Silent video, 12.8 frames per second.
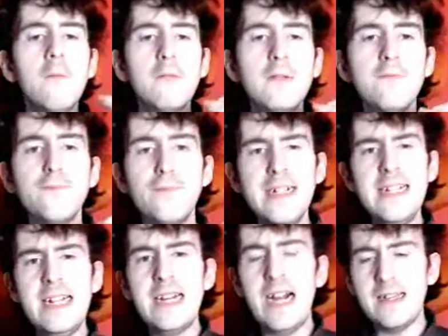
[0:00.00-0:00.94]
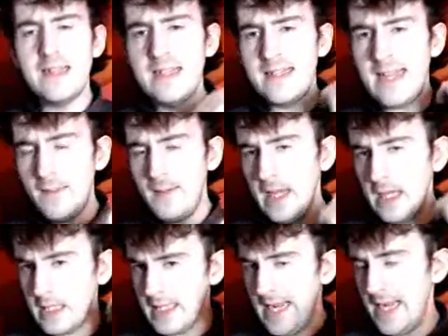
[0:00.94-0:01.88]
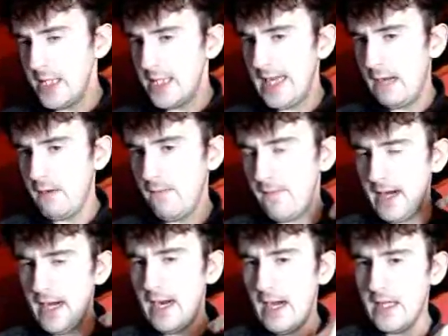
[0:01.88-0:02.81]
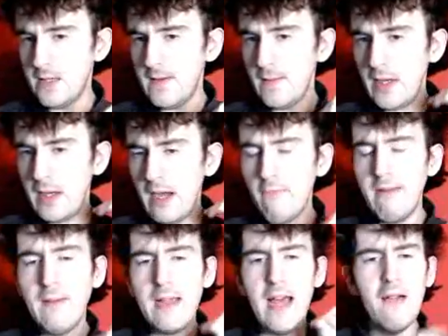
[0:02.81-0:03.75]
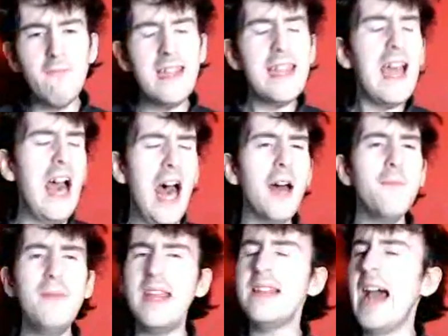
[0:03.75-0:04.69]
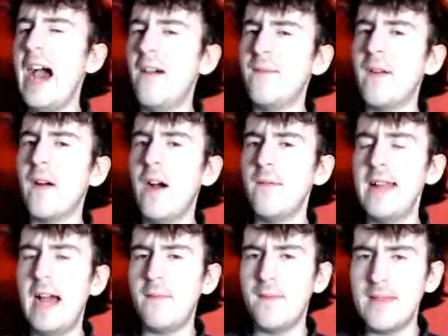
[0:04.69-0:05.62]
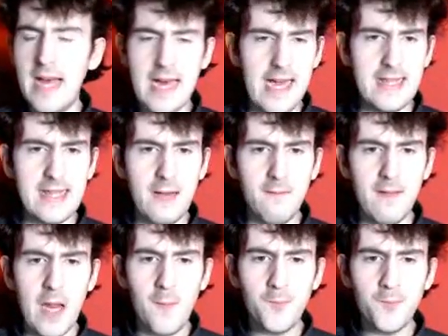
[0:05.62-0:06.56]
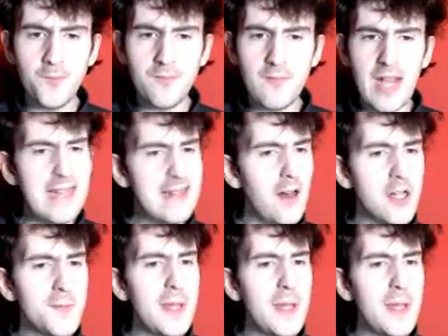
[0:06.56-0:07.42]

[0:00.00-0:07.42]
we really are stepping up the tension now. We really are. So we can't be that far off now from the heist, can we? It's got to